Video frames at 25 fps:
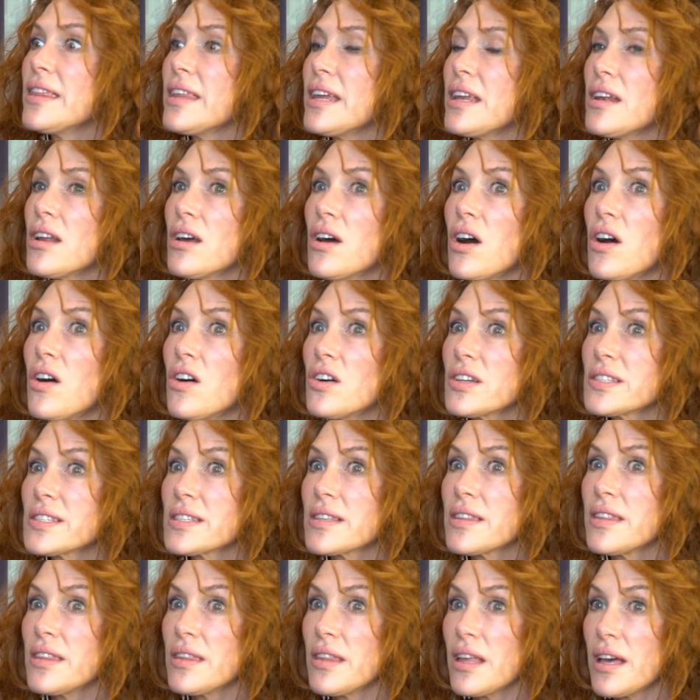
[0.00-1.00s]
and
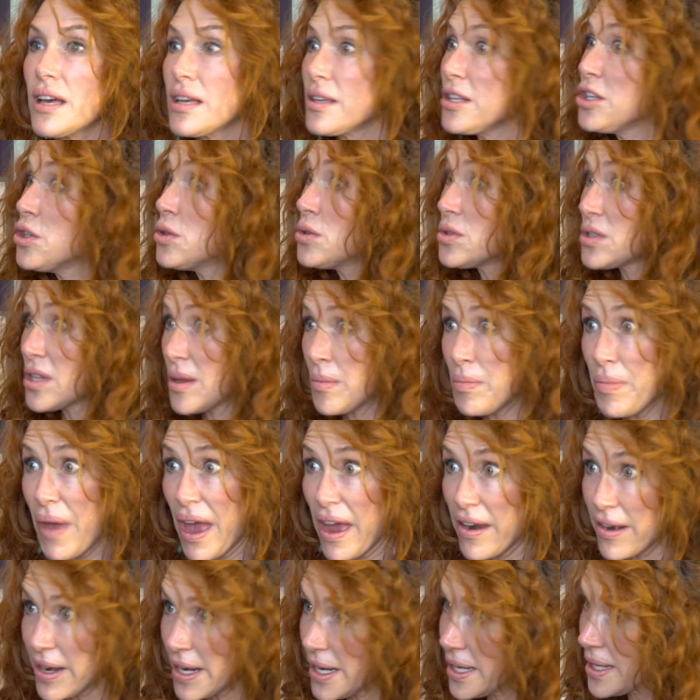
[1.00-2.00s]
then use a
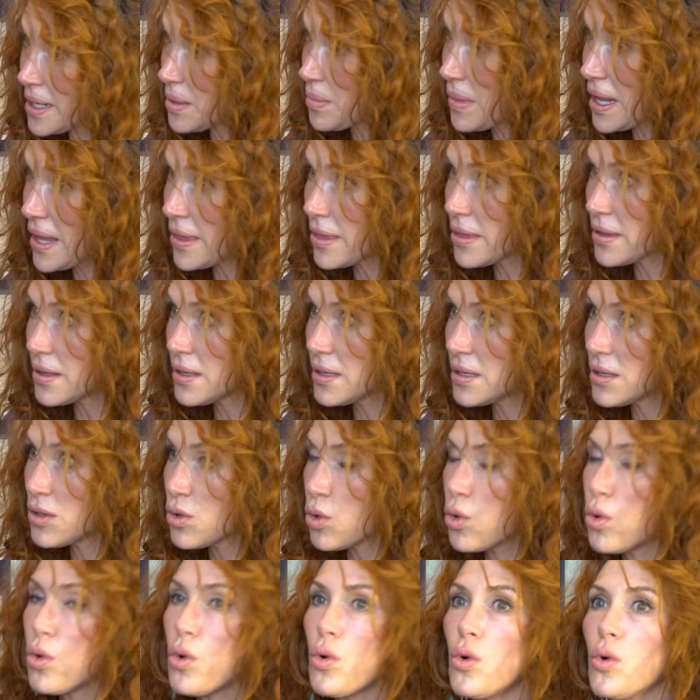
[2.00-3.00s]
barrier method
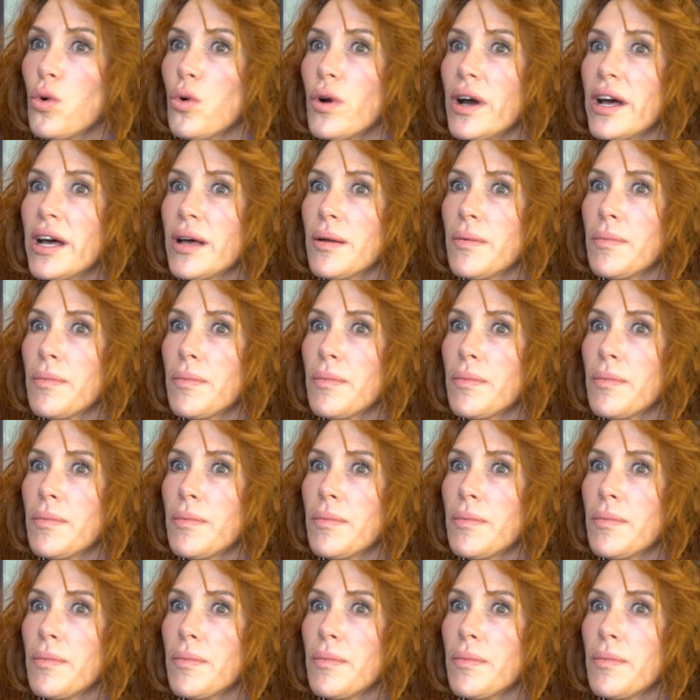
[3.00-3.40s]
or